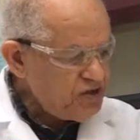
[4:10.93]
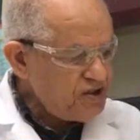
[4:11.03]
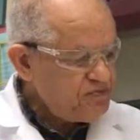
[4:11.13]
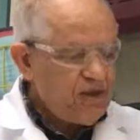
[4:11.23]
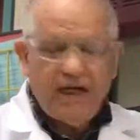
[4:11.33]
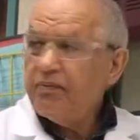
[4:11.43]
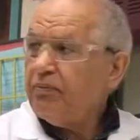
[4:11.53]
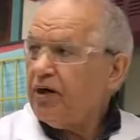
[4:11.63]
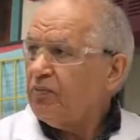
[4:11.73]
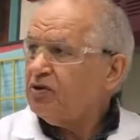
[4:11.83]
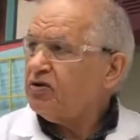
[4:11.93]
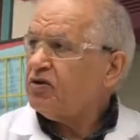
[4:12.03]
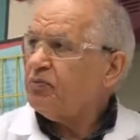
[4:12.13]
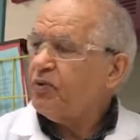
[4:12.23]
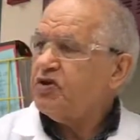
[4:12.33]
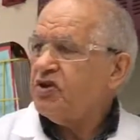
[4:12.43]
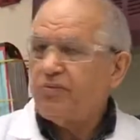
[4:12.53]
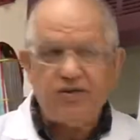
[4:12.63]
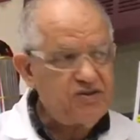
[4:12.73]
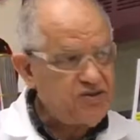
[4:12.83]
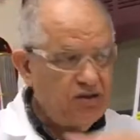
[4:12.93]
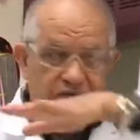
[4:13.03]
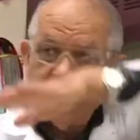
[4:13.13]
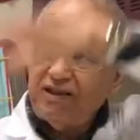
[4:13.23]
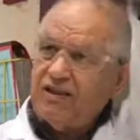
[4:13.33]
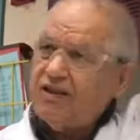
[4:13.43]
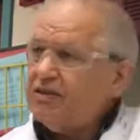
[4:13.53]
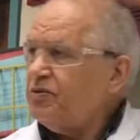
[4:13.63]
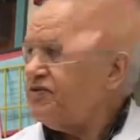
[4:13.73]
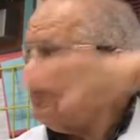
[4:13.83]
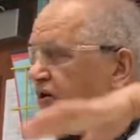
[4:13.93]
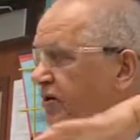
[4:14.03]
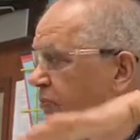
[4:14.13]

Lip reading: which is my barometric pressure, because all of them under atmospheric